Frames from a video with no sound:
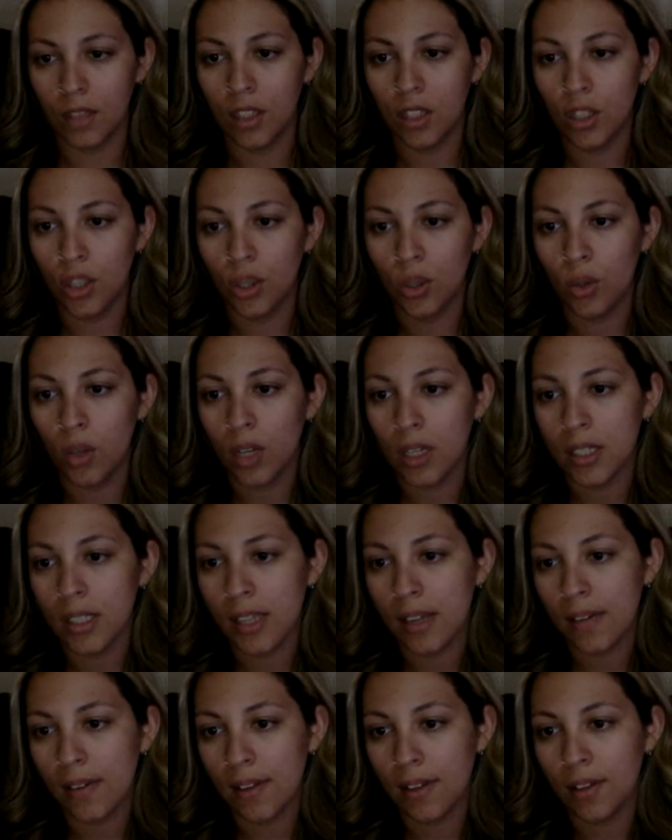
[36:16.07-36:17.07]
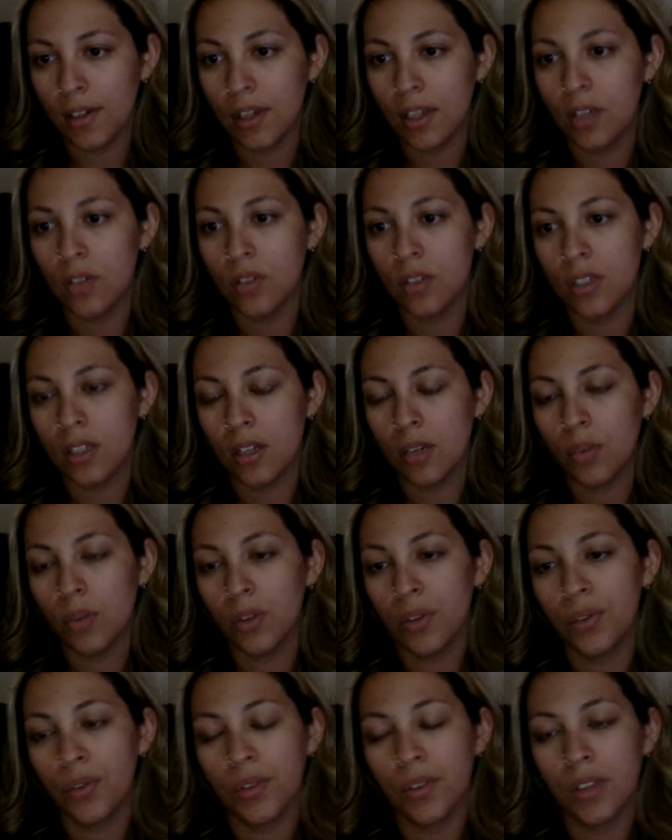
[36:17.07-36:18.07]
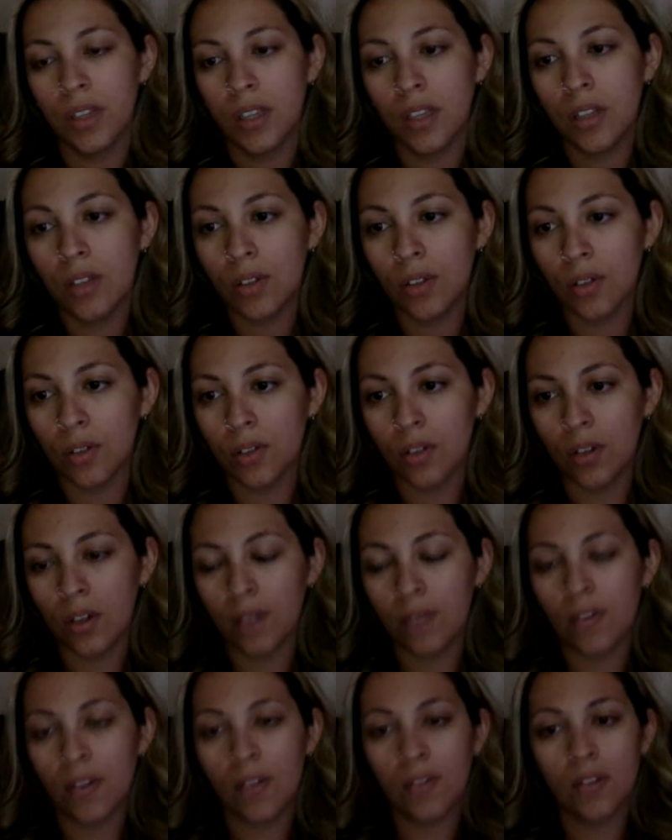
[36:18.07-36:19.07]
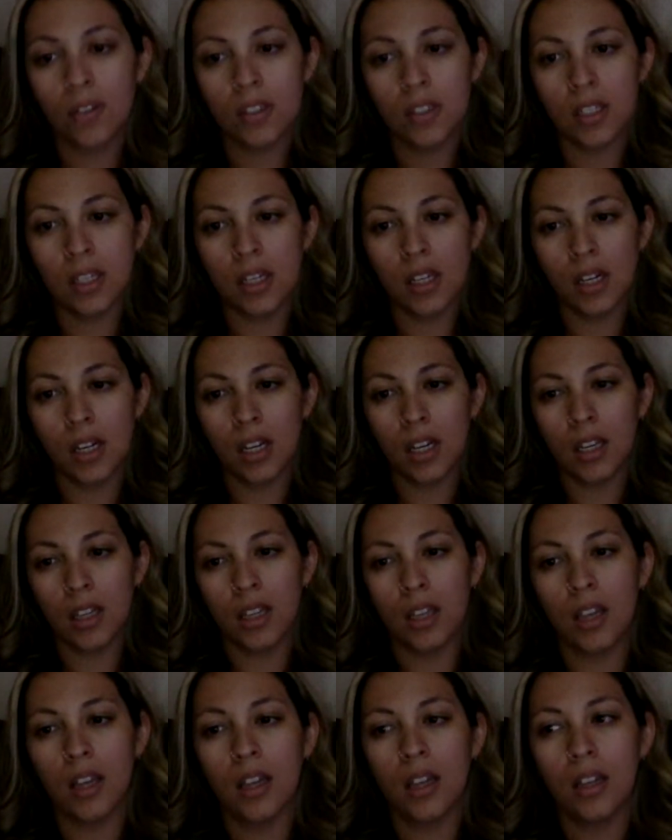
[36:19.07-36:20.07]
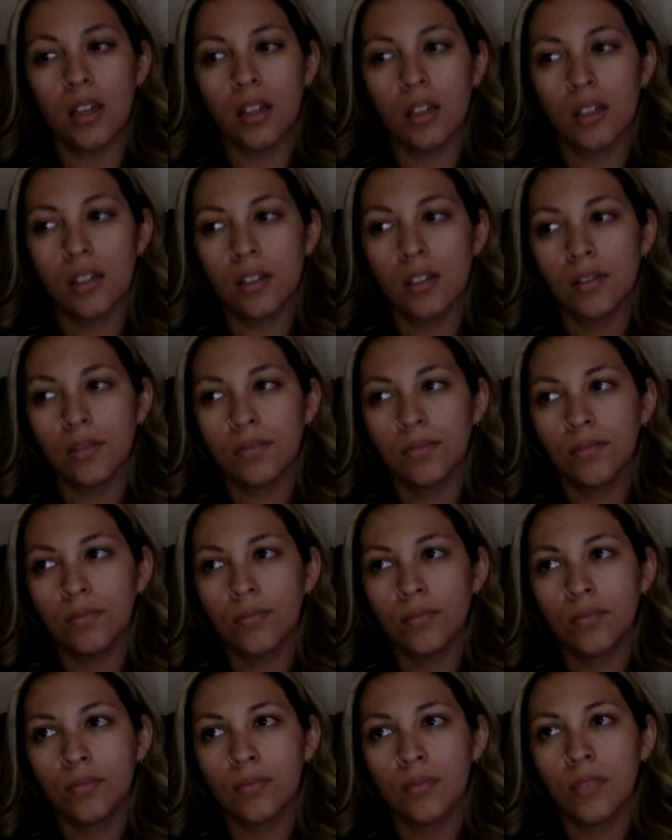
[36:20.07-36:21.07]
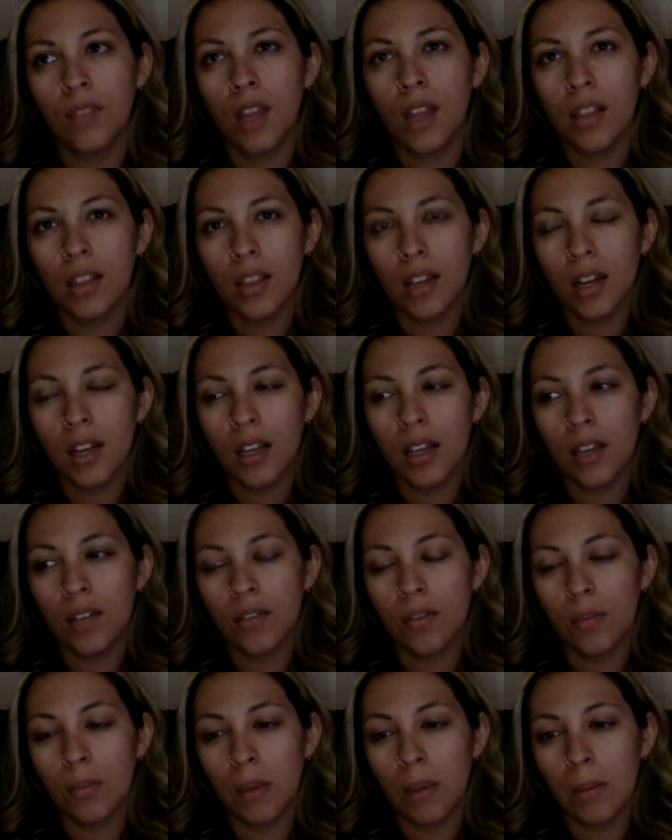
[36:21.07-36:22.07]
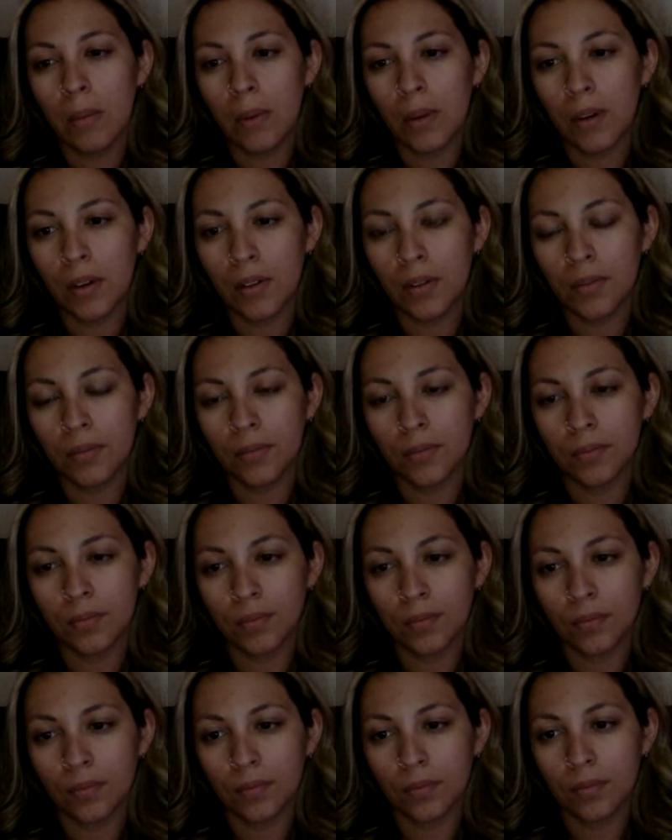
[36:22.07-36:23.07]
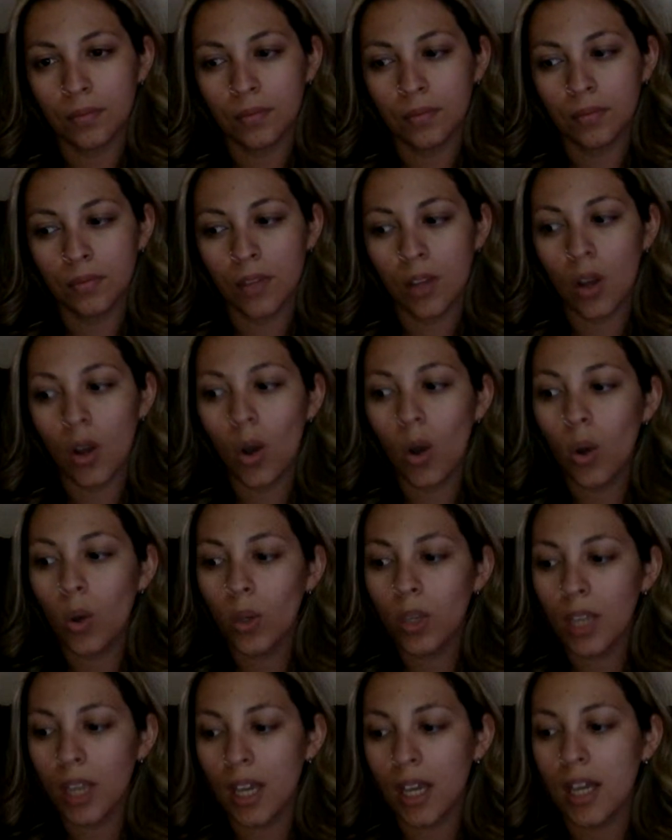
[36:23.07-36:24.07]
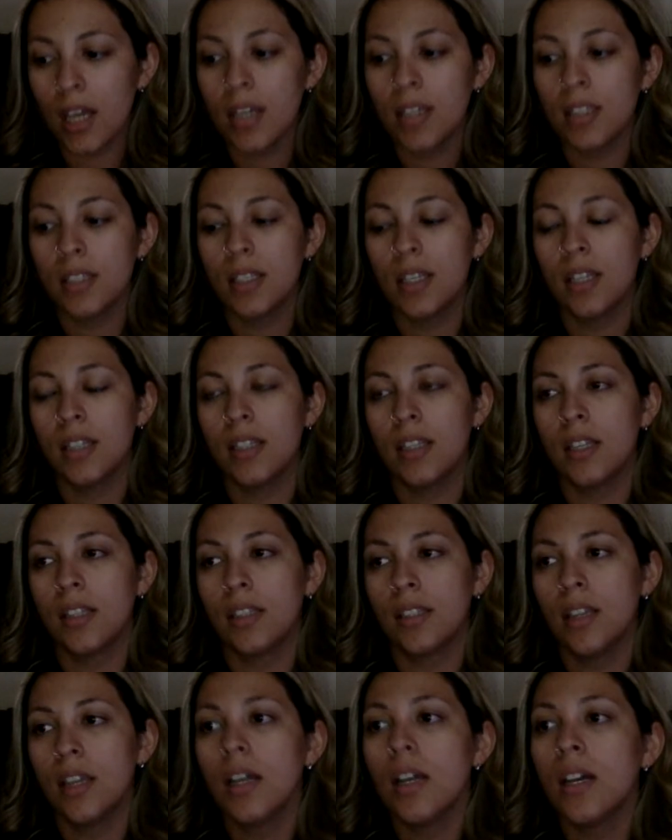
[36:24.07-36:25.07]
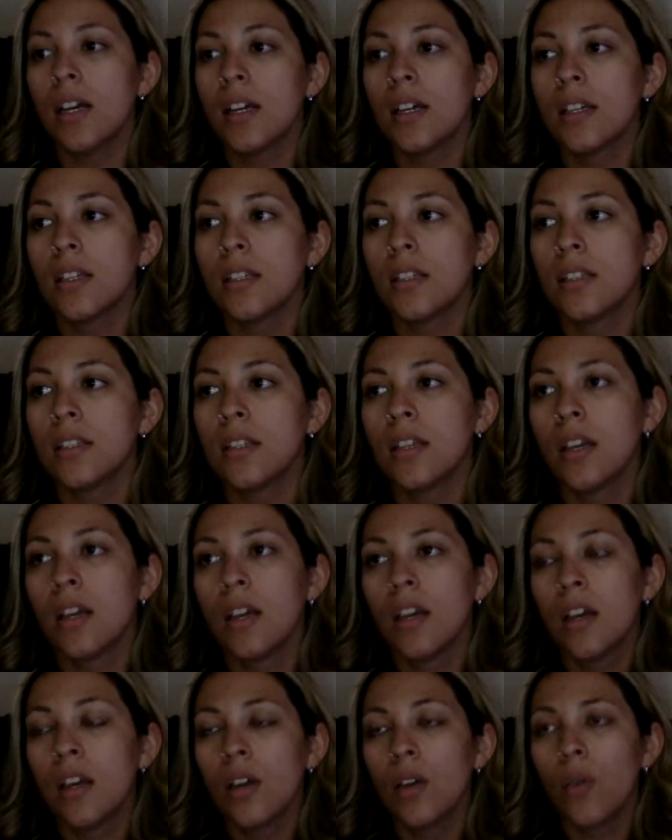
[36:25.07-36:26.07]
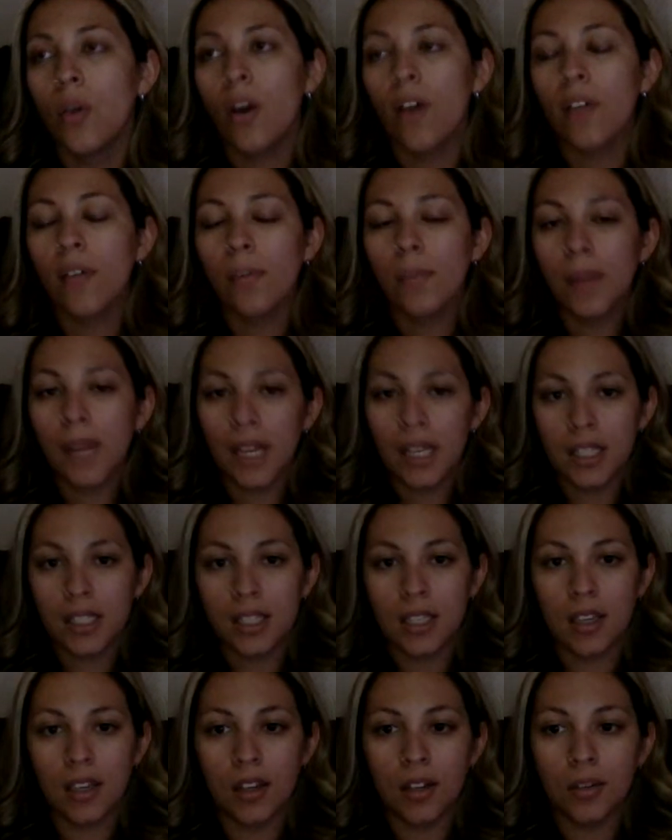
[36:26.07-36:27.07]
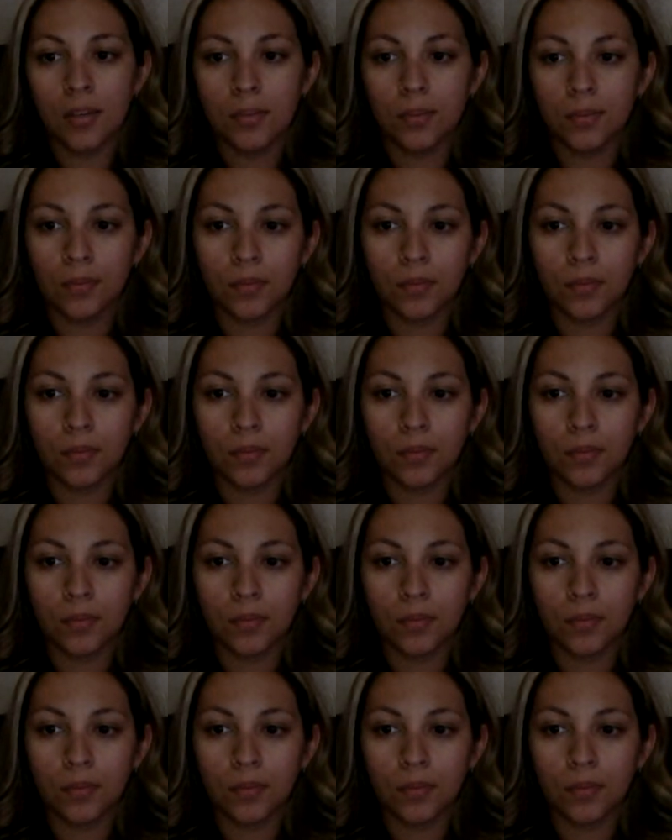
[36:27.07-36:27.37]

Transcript: Yuca salvadoreños eat it with curtido. I've never seen it like that. Not that I can remember. Oh yes, yes, yes, yes. We have a place here.